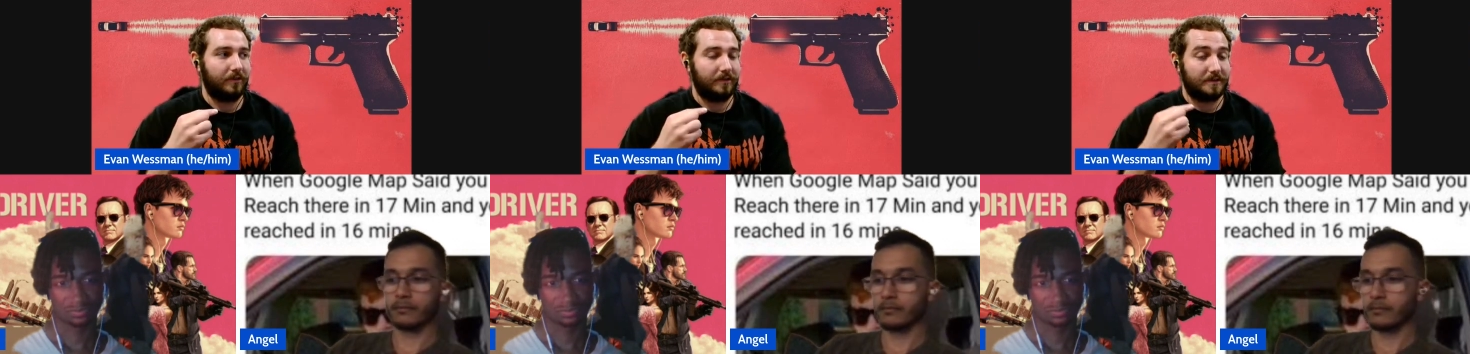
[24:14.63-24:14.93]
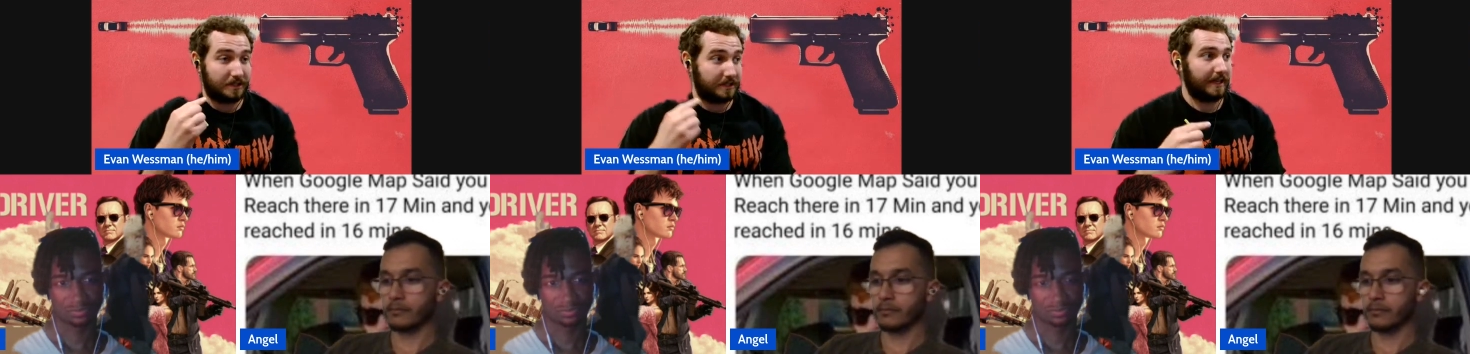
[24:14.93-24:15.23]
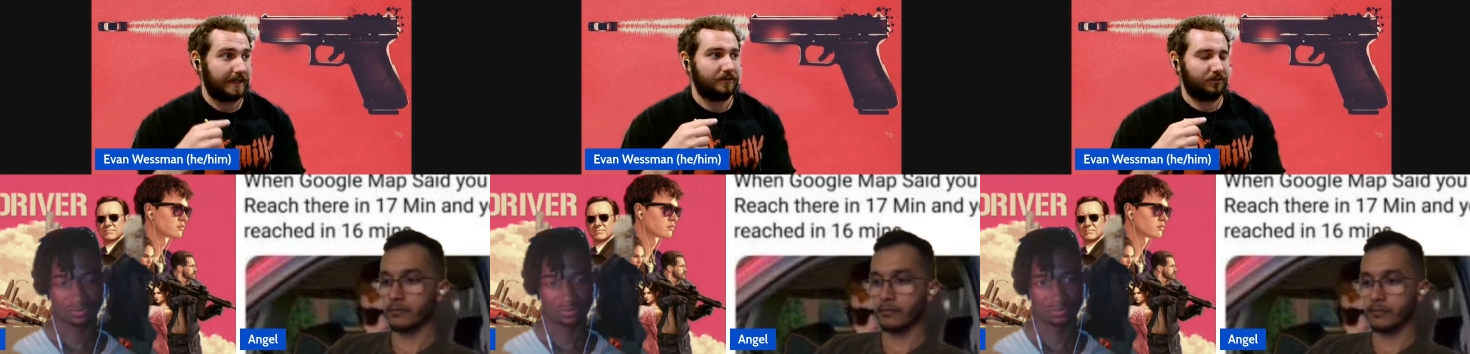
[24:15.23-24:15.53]
Speaker 1: sick
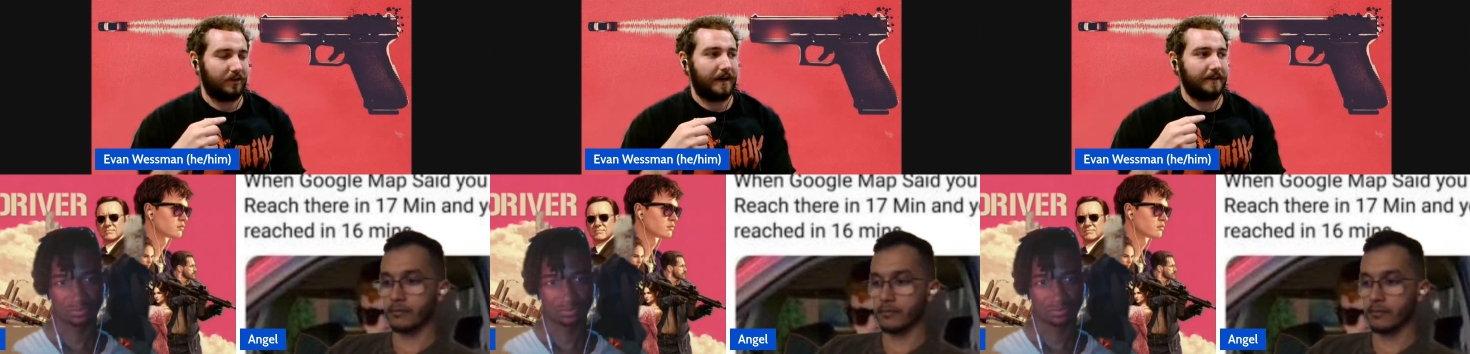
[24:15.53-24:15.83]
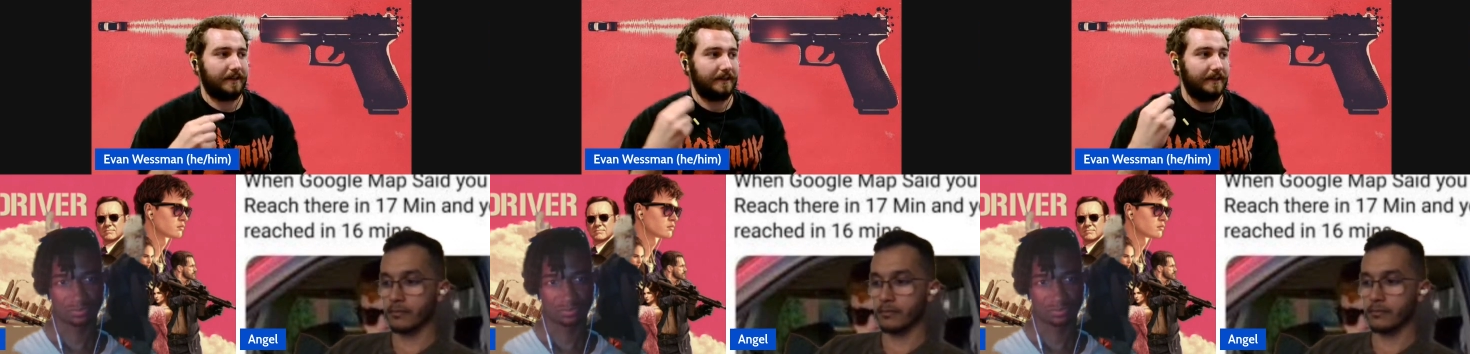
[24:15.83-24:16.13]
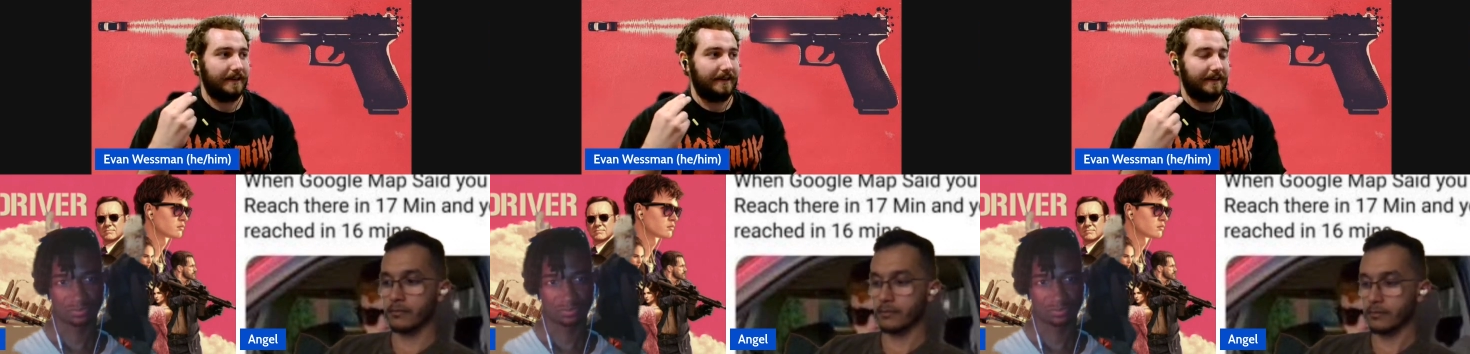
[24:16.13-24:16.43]
at driving
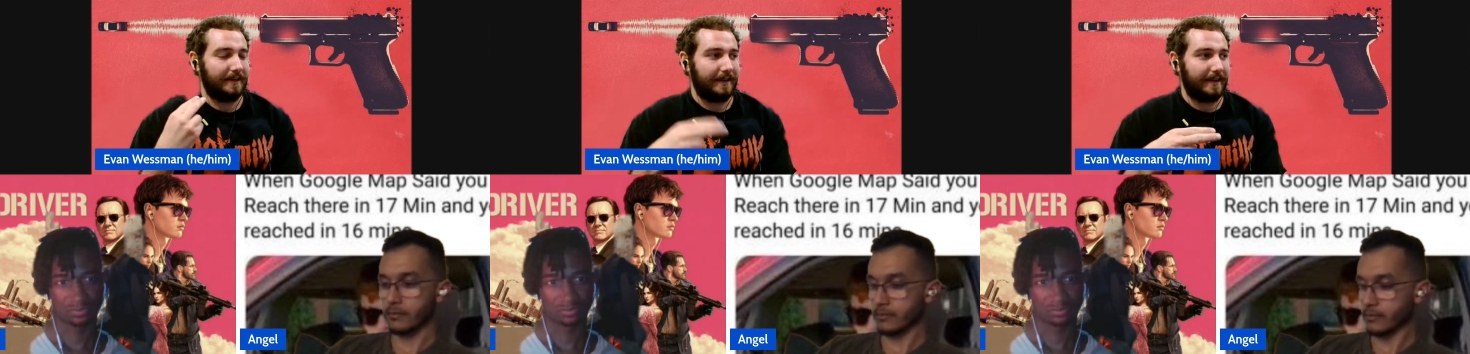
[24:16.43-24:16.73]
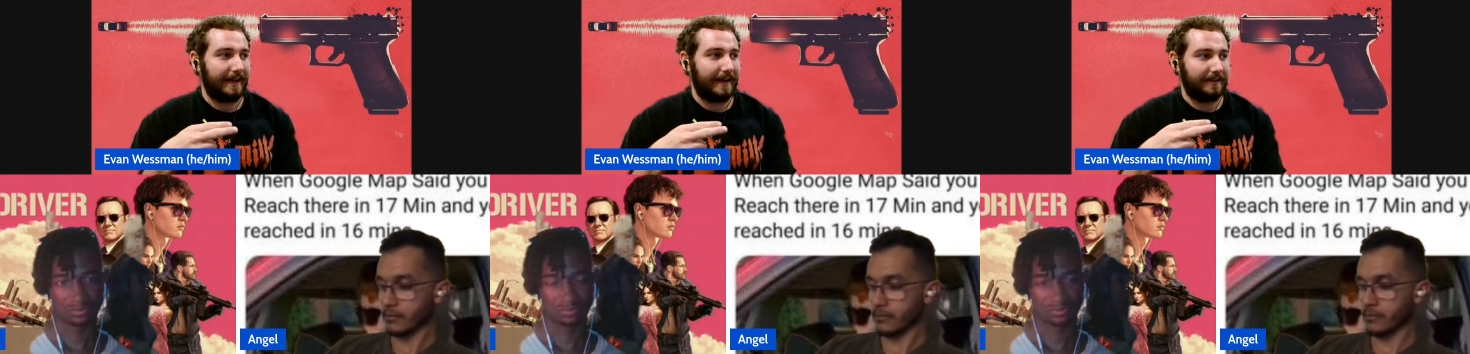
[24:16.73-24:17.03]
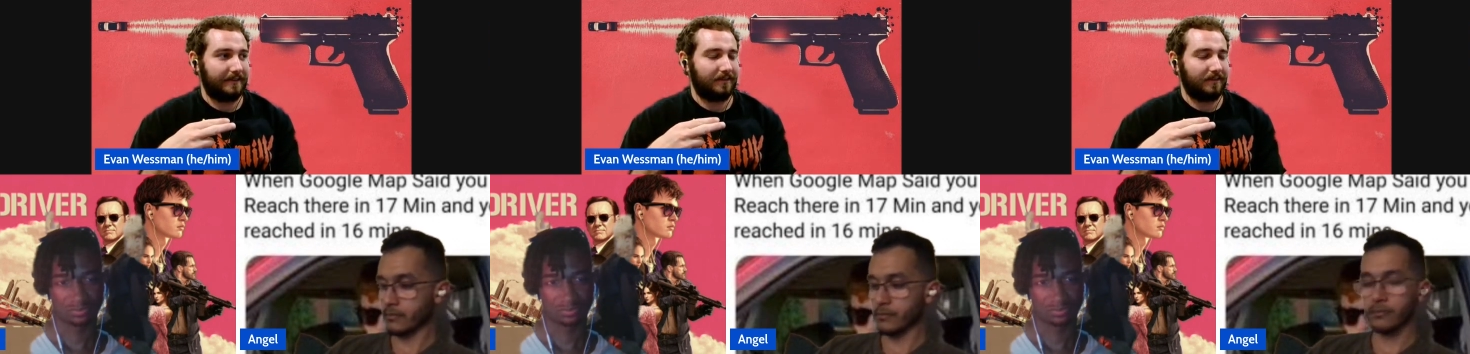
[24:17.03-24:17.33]

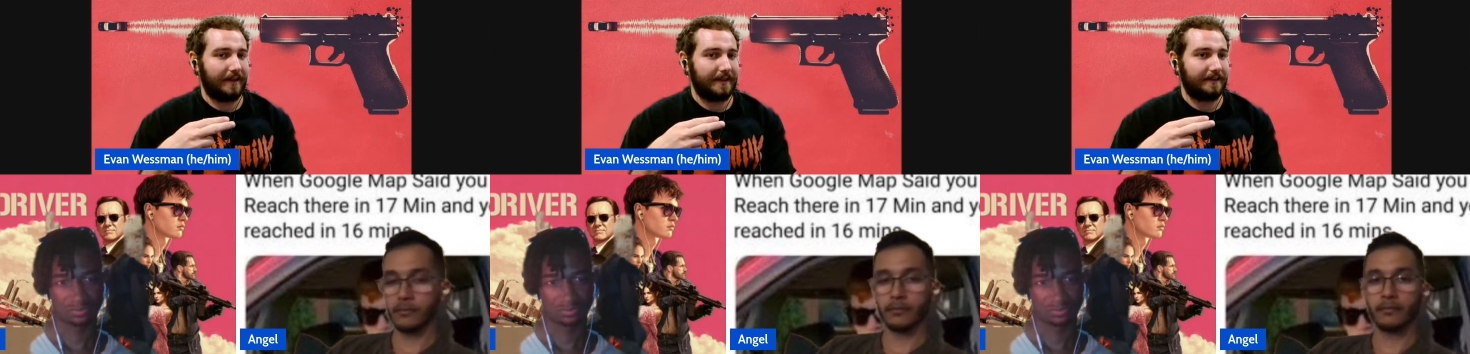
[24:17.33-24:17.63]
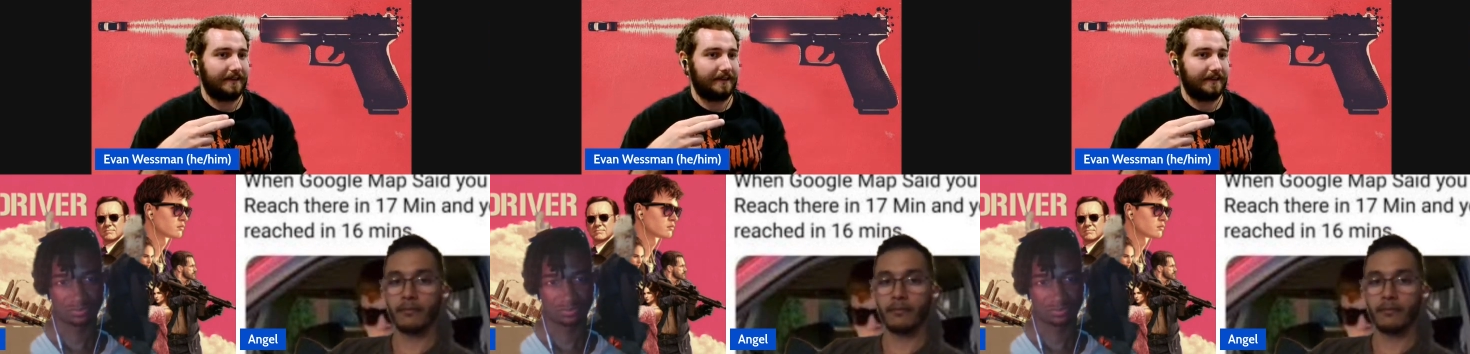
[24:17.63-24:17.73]
and like